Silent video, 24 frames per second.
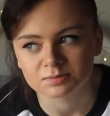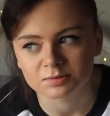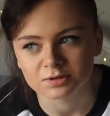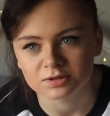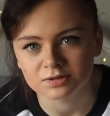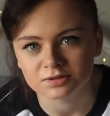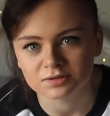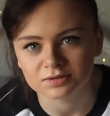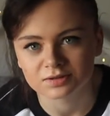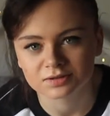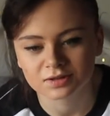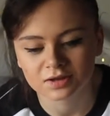
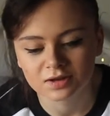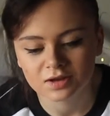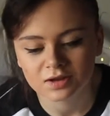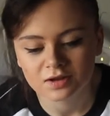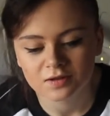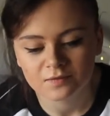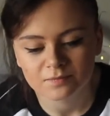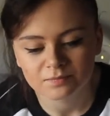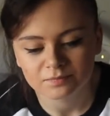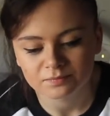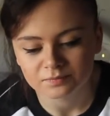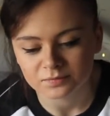Because
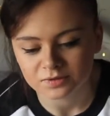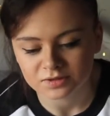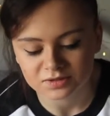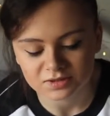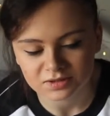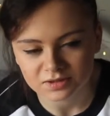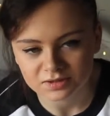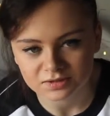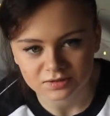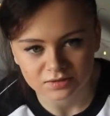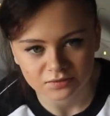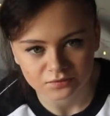my
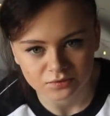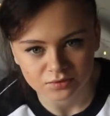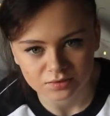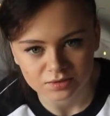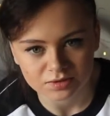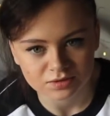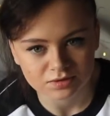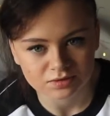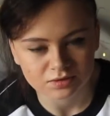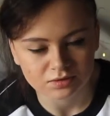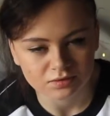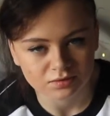sister, for
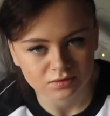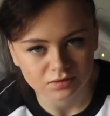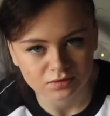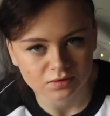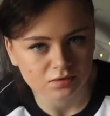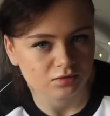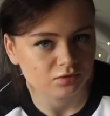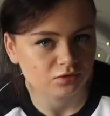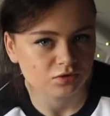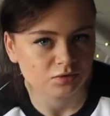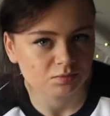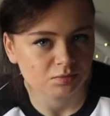instance,
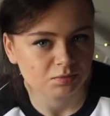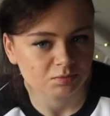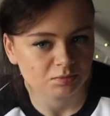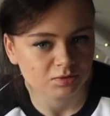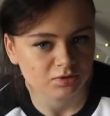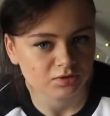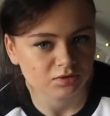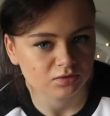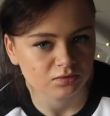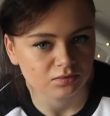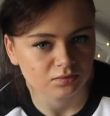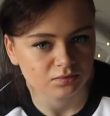got a job at
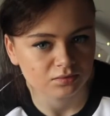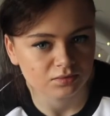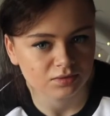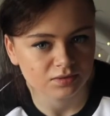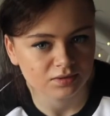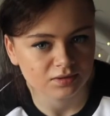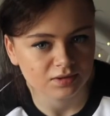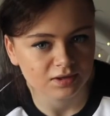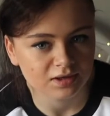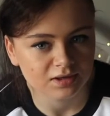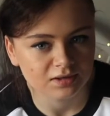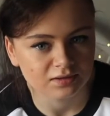
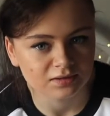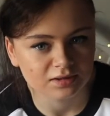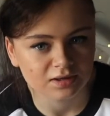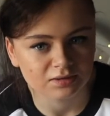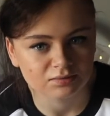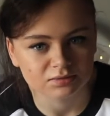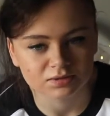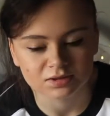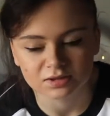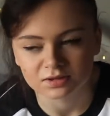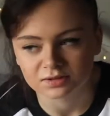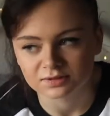McDonald's, and
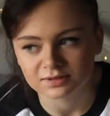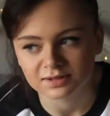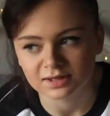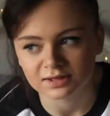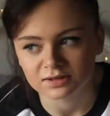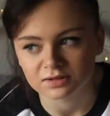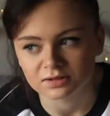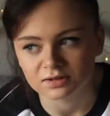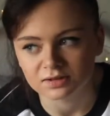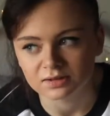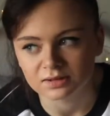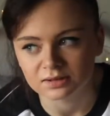that was her
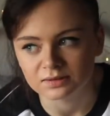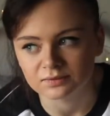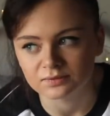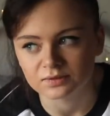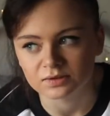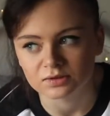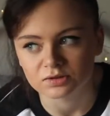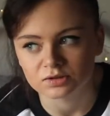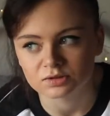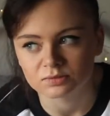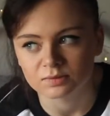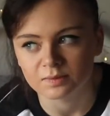second
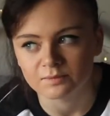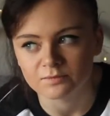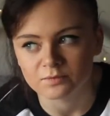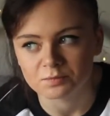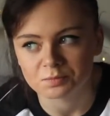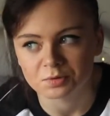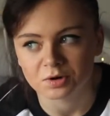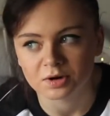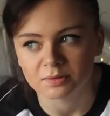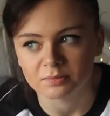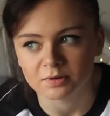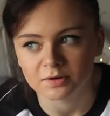interview. She went
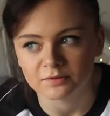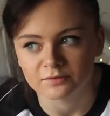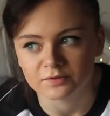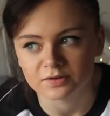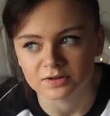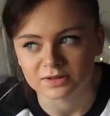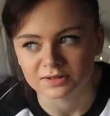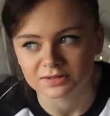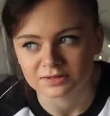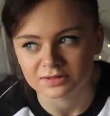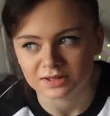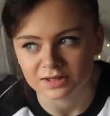for Primark
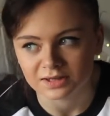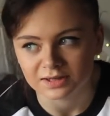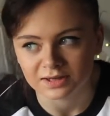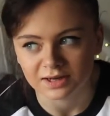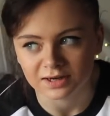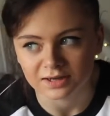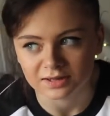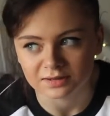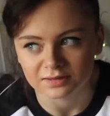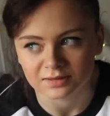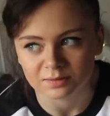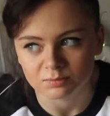first, didn't
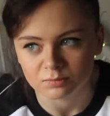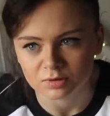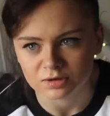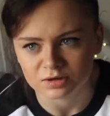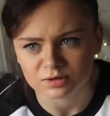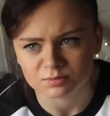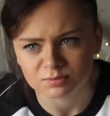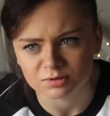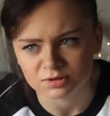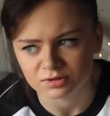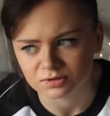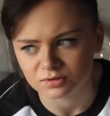get it, then
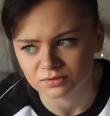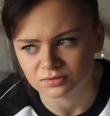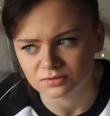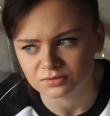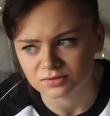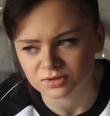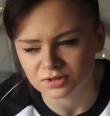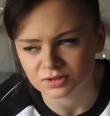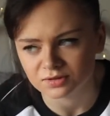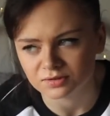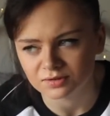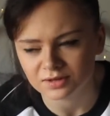went to
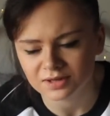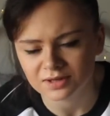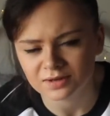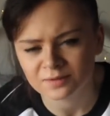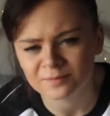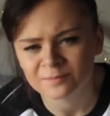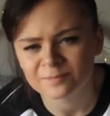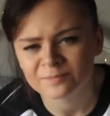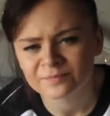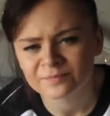McDonald's and got it.